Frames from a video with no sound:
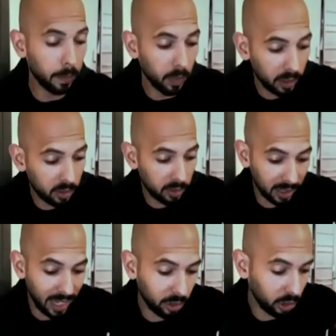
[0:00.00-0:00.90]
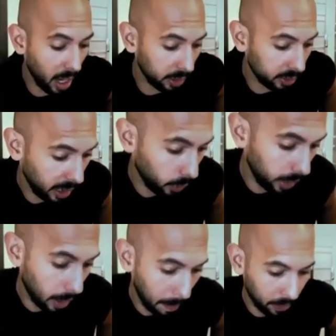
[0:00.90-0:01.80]
that's that's actually kind of
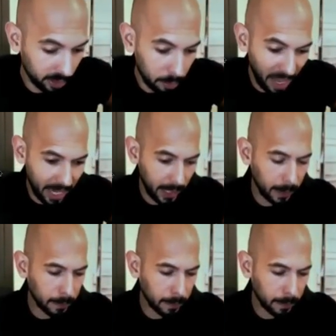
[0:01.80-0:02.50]
scary about this banning.